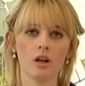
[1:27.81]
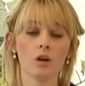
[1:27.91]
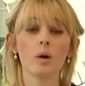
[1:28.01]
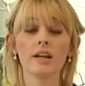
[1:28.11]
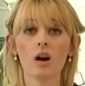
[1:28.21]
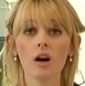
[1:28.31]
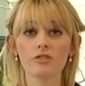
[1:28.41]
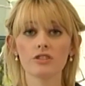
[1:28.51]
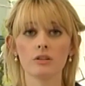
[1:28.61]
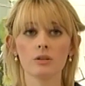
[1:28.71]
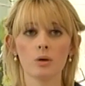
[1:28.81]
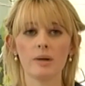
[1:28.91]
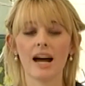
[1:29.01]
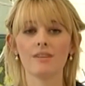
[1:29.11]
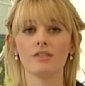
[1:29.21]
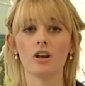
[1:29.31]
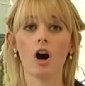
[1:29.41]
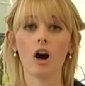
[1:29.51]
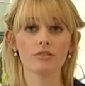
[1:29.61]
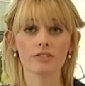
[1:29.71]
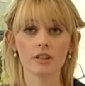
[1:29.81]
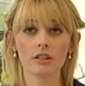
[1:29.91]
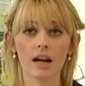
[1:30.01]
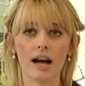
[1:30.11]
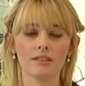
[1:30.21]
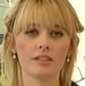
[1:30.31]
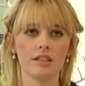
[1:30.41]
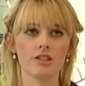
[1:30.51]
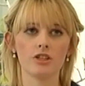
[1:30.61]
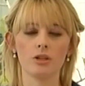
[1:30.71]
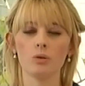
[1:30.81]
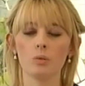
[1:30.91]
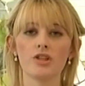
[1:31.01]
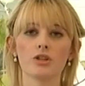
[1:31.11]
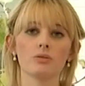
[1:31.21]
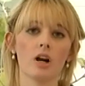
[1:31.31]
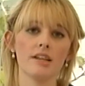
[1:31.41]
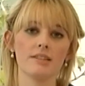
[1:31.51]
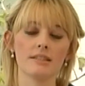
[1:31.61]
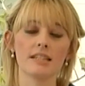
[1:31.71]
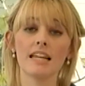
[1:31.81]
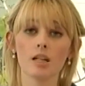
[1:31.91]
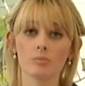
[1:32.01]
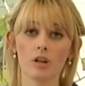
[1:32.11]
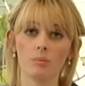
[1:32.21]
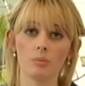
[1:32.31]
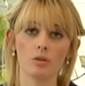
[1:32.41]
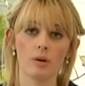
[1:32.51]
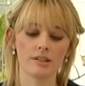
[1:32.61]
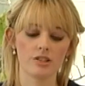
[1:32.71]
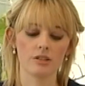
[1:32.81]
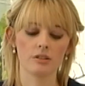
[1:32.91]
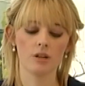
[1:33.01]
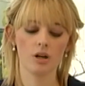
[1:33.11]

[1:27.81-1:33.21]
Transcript: Quite often, we have offer as an issue which arises in a problem question.